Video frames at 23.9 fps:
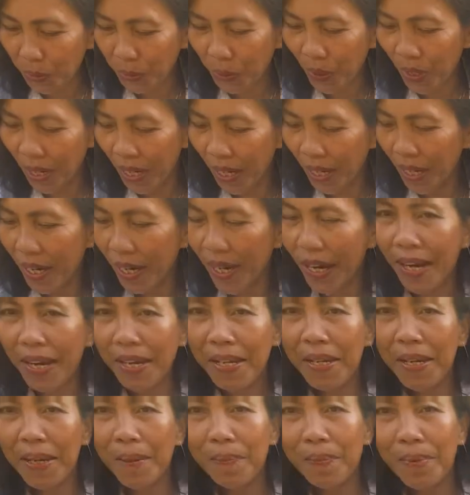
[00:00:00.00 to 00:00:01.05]
So
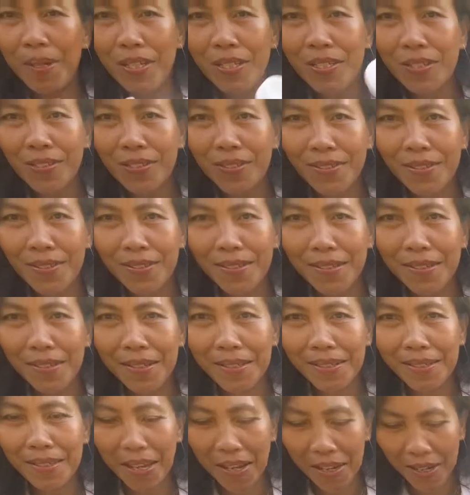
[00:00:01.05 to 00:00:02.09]
I have this
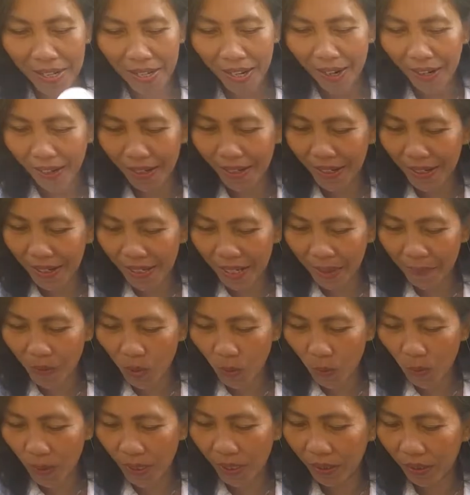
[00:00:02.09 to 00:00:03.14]
thing in here, and
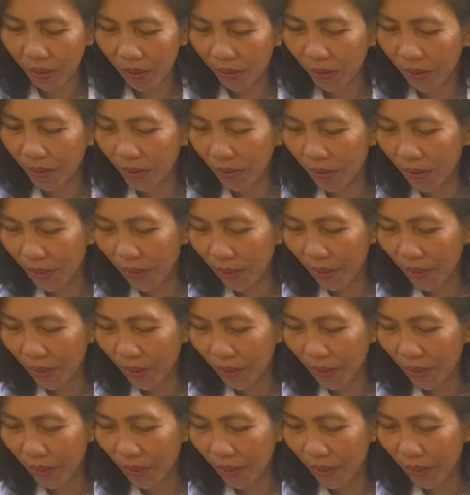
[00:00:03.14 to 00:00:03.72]
I'm going to